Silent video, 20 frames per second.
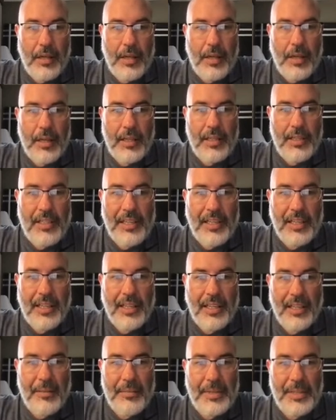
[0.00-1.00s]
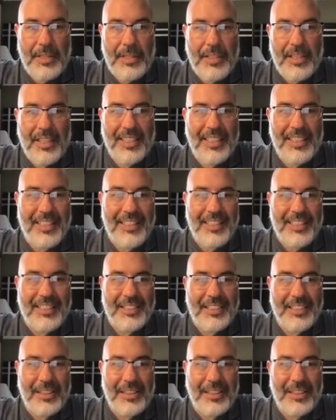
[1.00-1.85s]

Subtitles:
And it's not going to let me select it because it's a